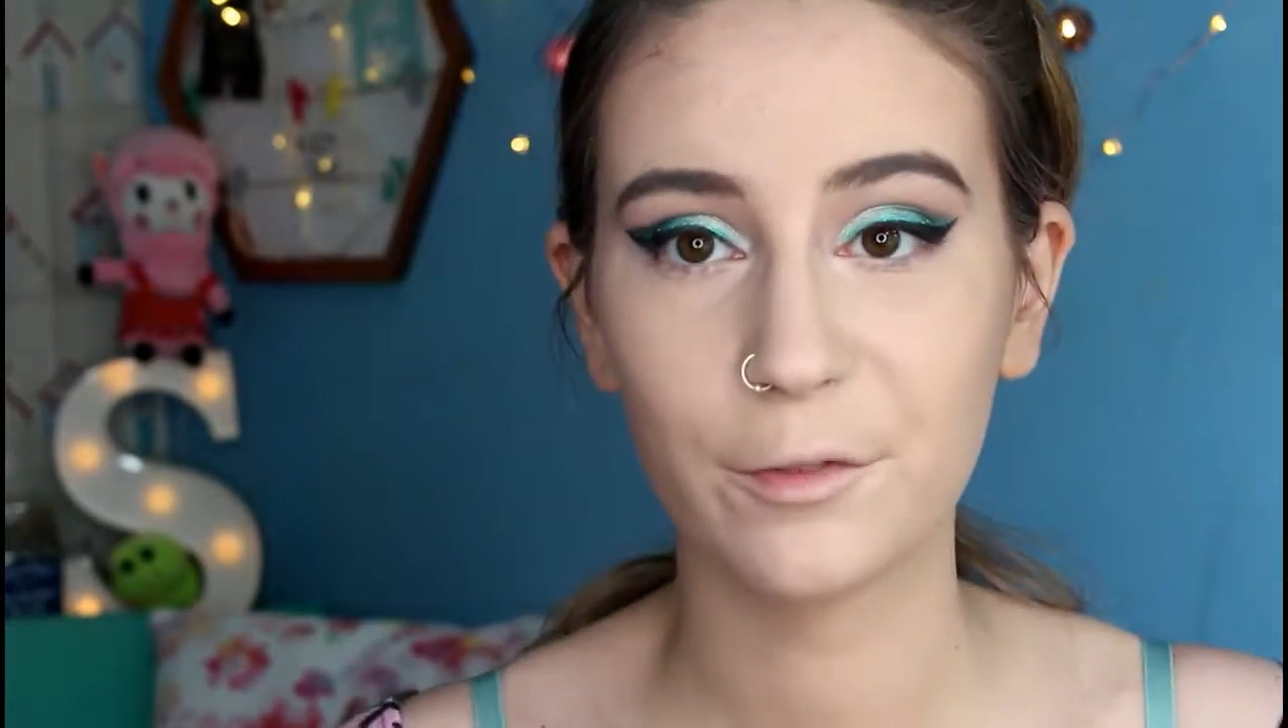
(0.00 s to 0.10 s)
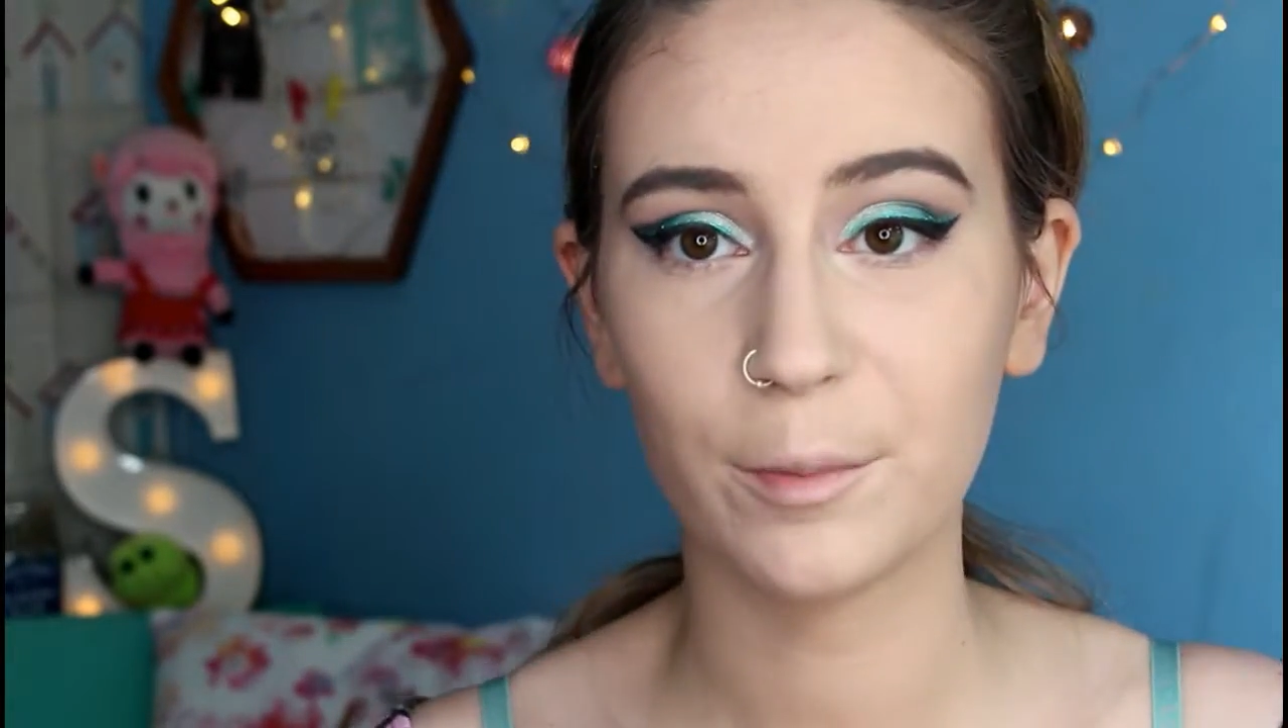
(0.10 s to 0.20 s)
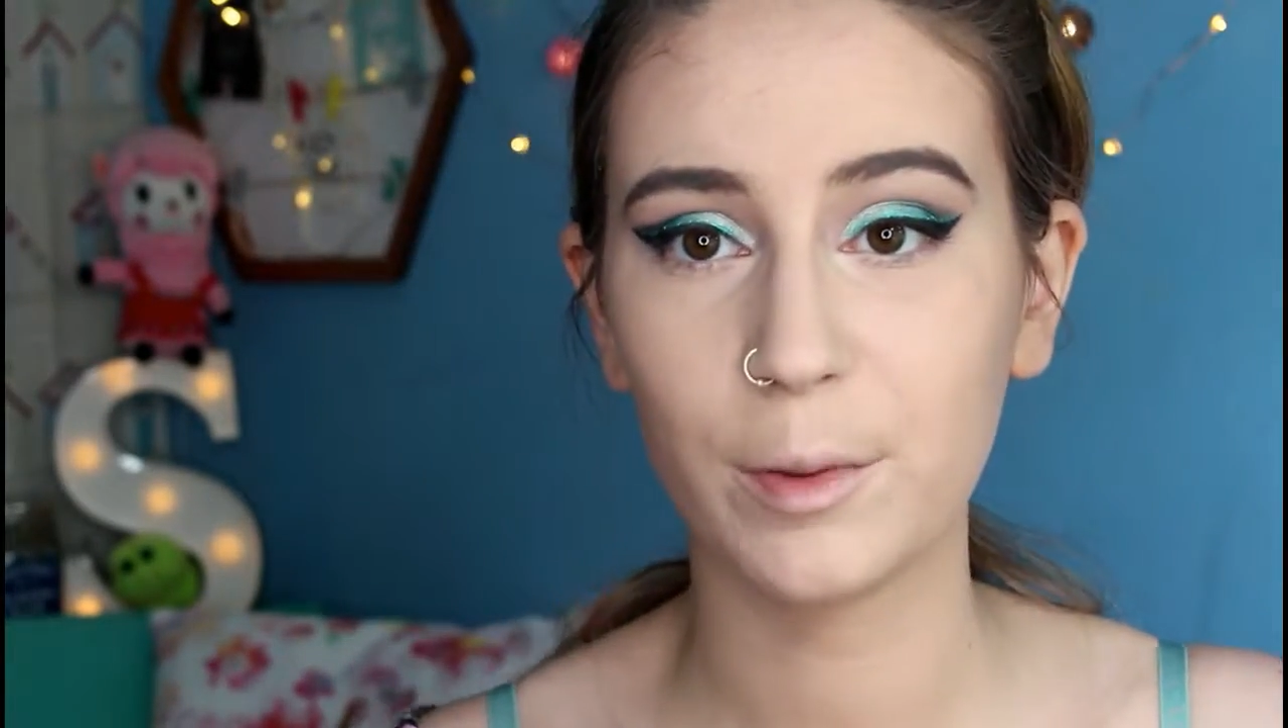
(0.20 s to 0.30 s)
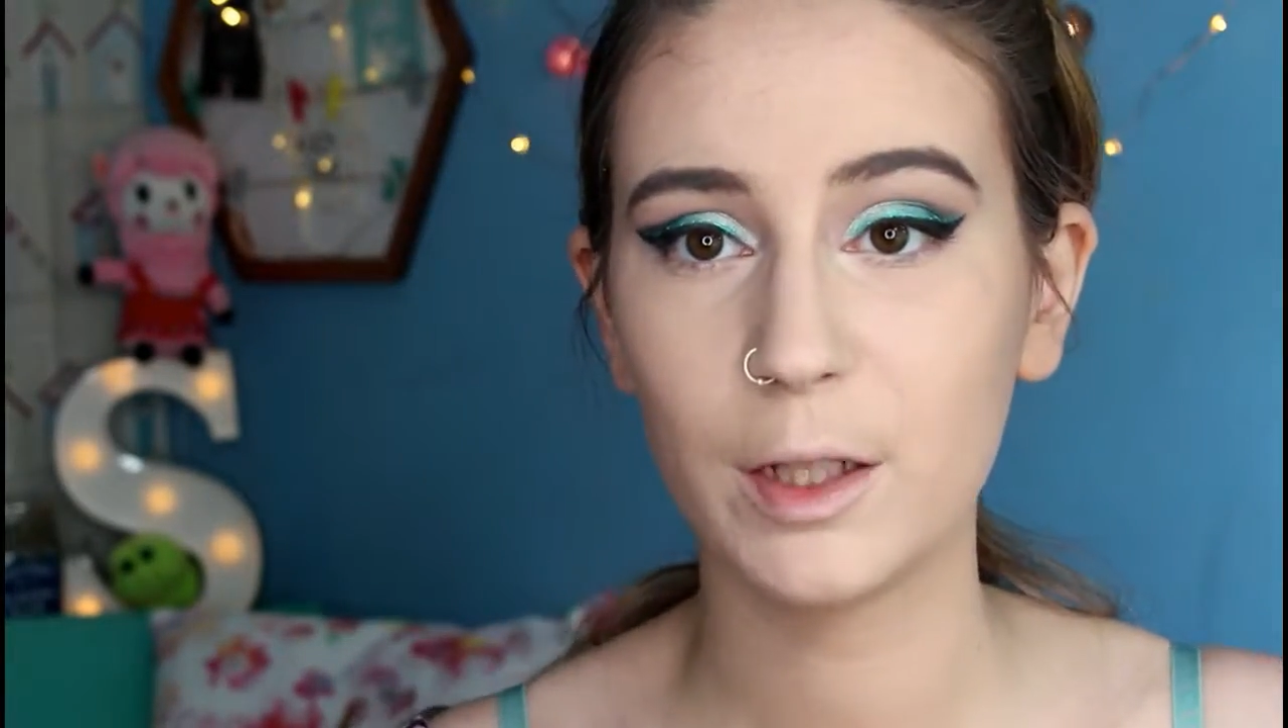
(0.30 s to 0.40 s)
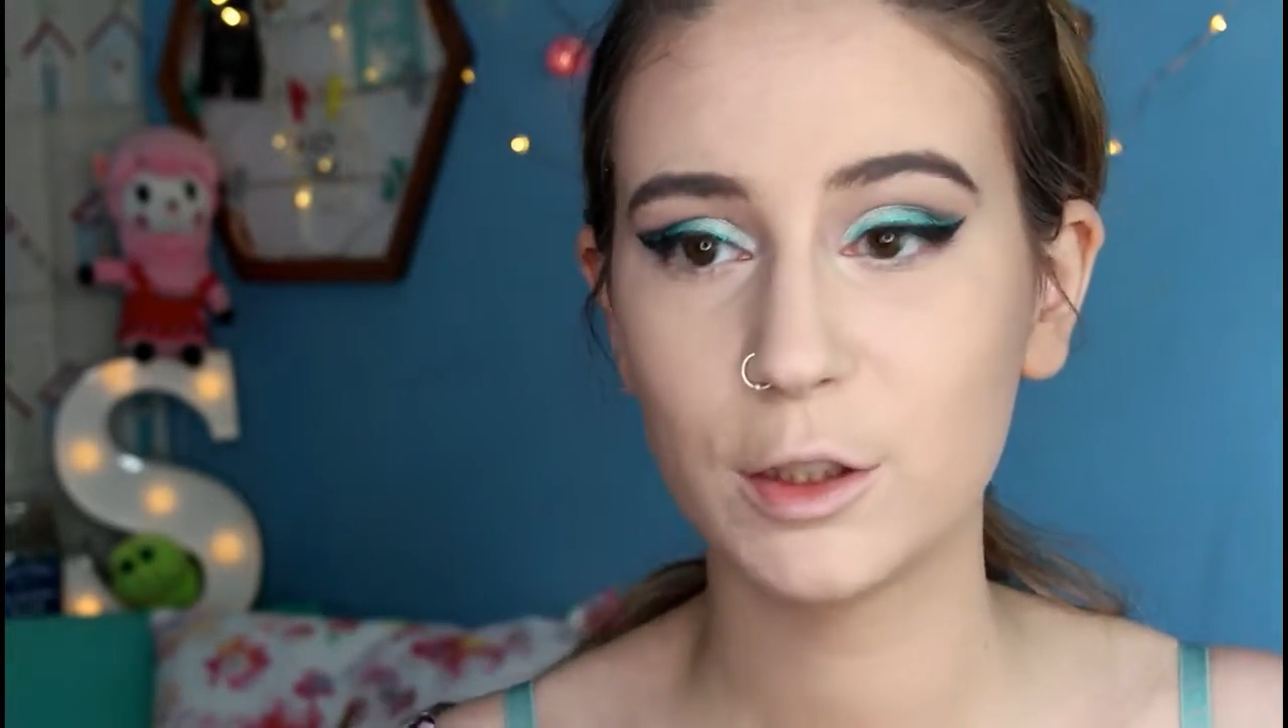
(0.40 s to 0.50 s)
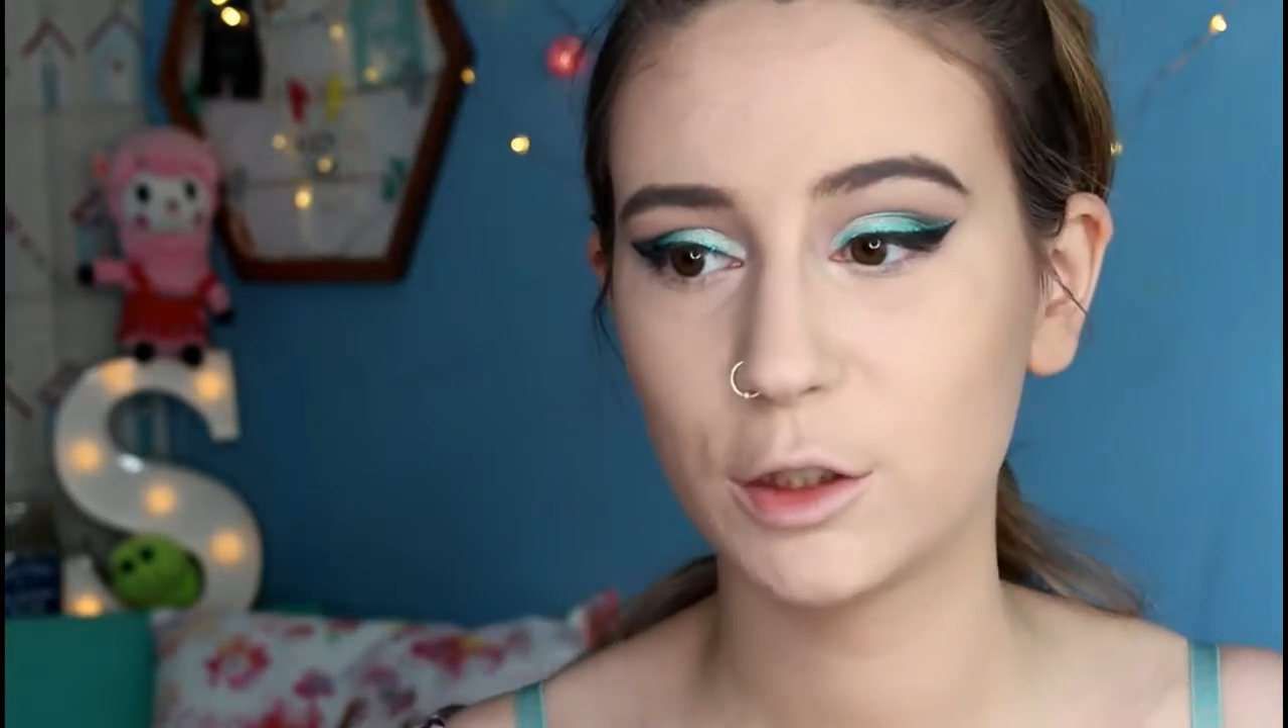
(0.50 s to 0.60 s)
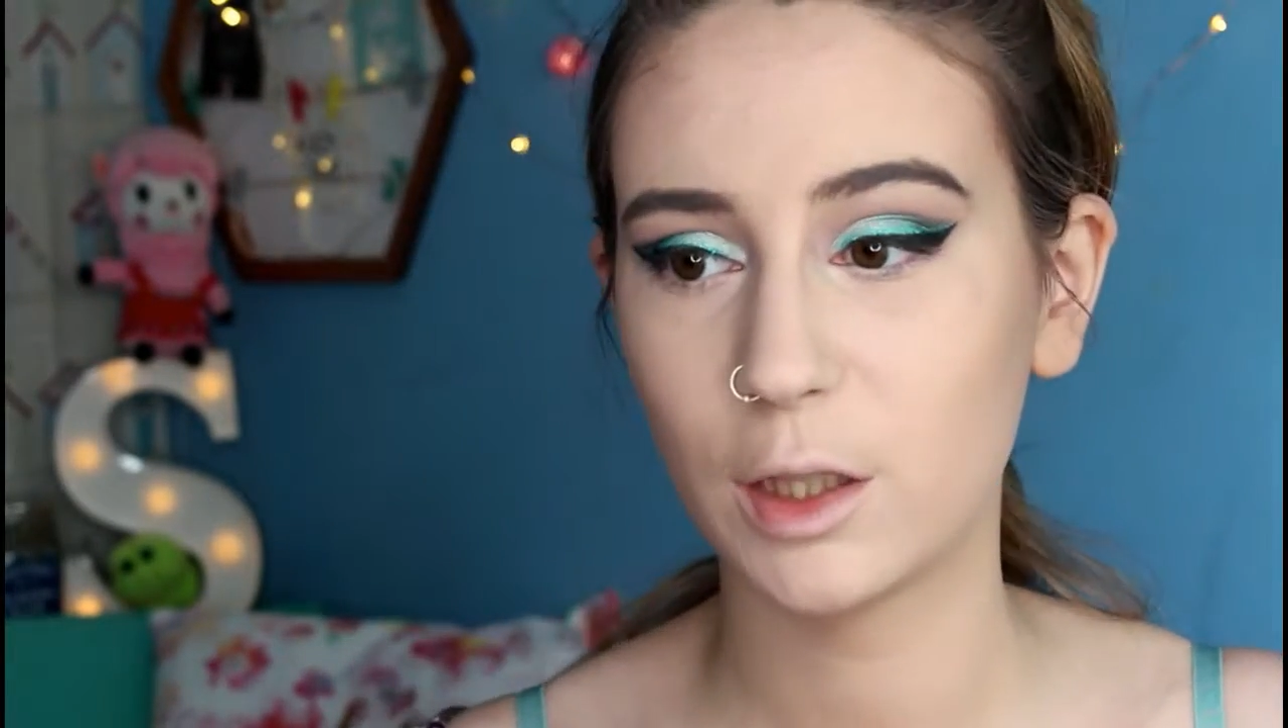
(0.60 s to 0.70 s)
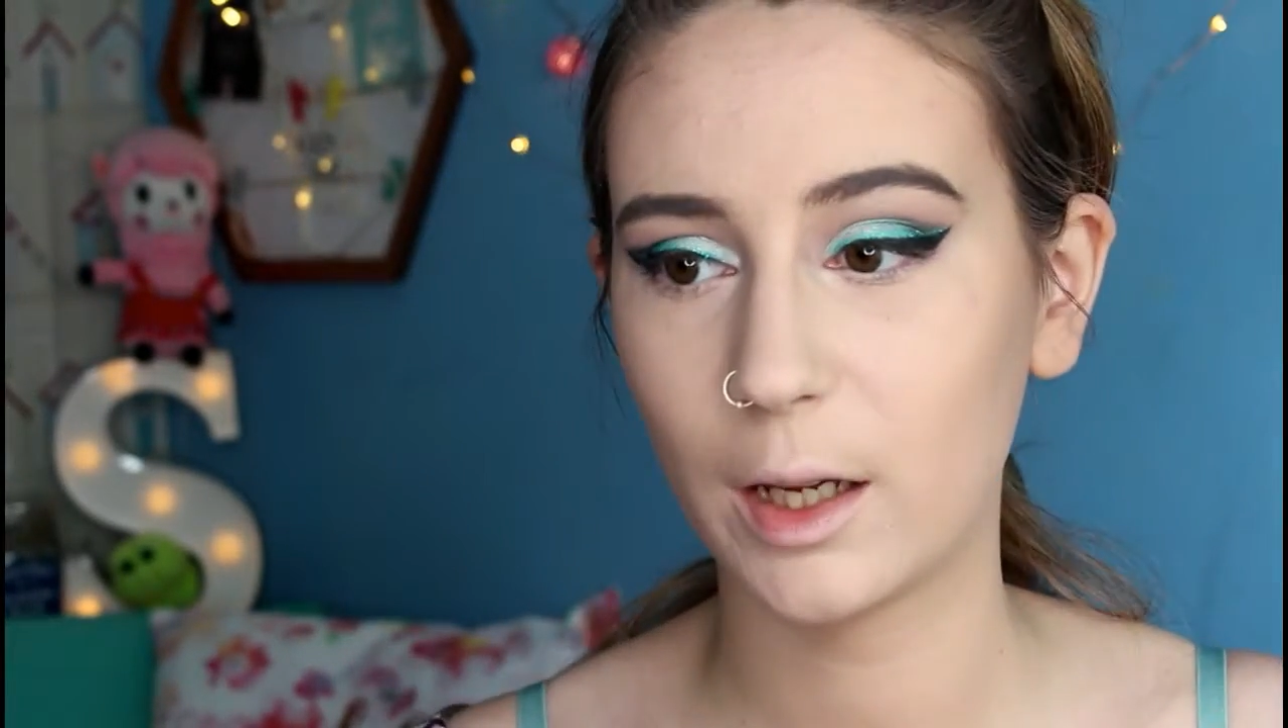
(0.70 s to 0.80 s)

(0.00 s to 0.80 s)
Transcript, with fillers: for blush,